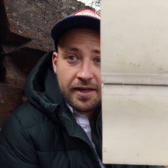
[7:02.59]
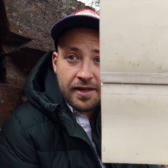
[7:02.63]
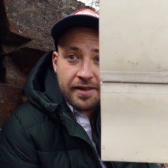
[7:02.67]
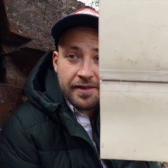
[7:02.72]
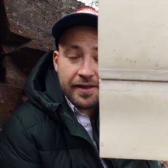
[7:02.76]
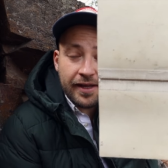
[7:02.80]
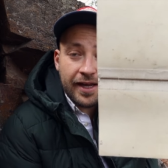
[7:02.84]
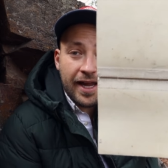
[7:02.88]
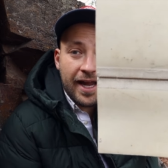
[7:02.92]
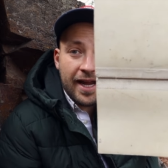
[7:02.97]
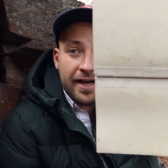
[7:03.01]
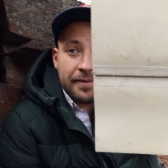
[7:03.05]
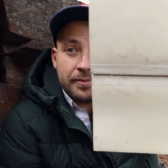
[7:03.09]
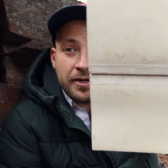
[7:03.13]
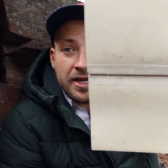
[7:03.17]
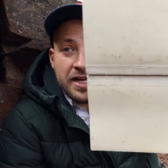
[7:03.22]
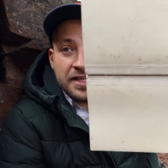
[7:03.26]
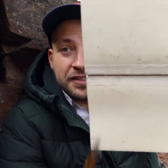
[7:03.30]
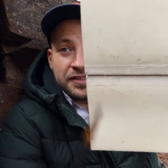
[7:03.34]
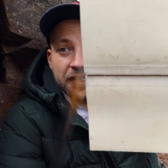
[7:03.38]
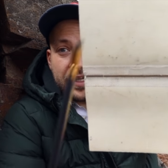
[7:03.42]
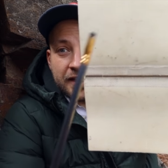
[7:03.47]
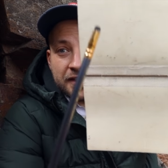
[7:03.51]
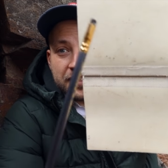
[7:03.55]
the camera
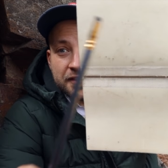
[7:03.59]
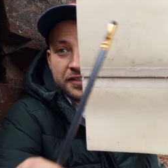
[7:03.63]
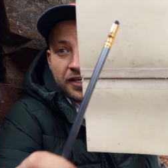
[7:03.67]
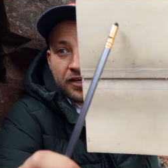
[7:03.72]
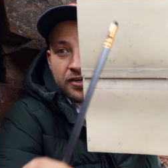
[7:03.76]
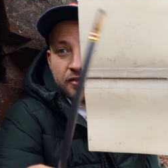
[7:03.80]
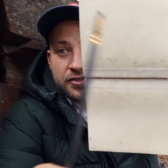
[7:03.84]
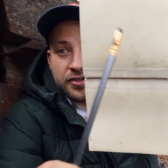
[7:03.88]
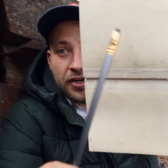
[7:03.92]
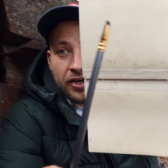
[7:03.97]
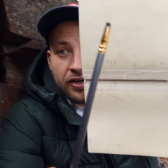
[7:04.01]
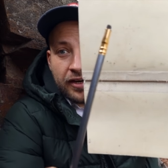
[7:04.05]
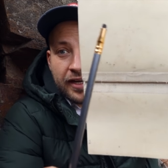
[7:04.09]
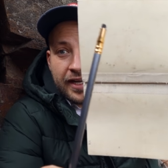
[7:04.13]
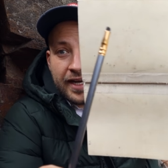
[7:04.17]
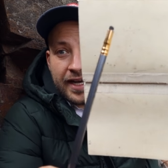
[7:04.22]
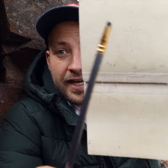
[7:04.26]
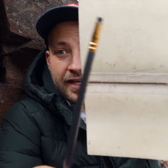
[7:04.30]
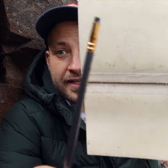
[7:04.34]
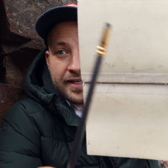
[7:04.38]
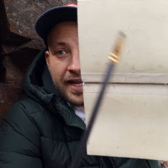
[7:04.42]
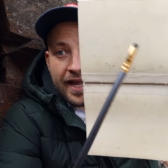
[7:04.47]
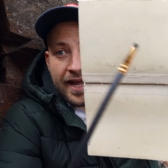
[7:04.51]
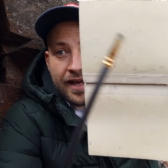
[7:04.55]
is gonna start
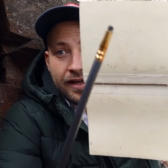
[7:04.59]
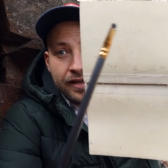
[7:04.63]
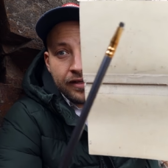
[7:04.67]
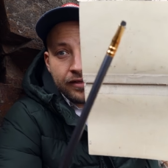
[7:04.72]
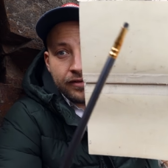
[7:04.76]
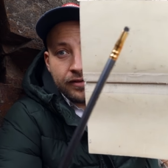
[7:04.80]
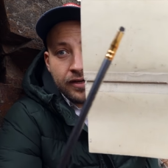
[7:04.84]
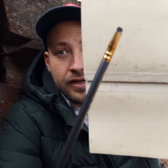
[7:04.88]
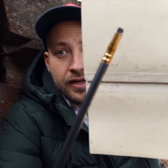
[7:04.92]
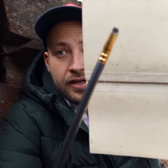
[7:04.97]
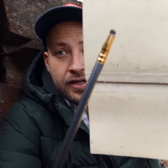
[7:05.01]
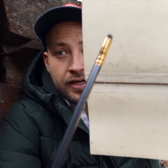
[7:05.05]
darkening down